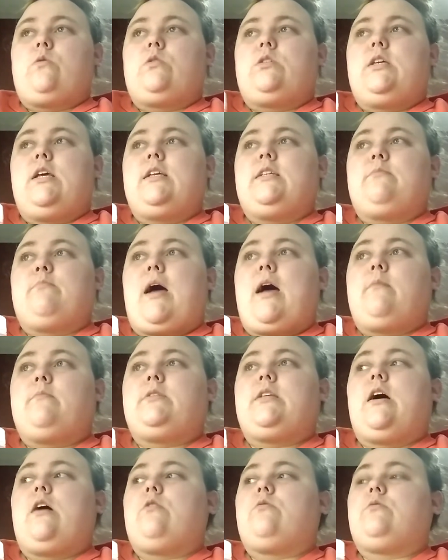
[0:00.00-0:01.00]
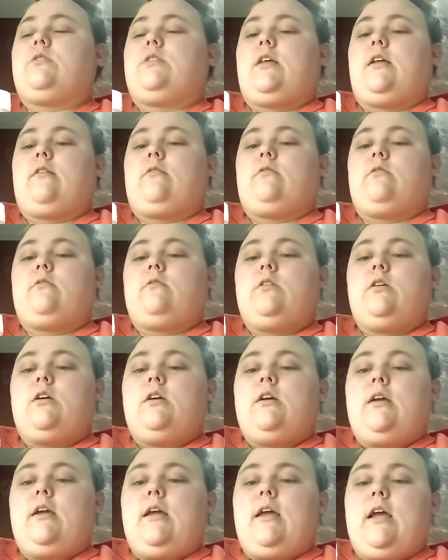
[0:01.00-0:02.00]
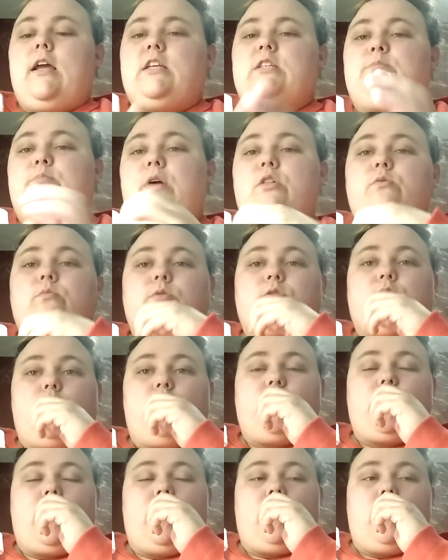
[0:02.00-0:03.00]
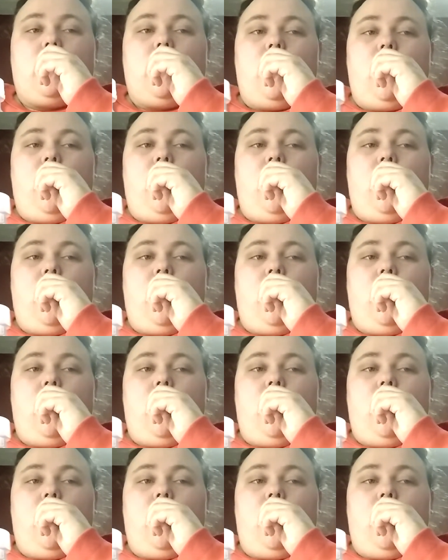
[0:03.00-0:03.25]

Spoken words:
to his mom's house, and his brother was over there.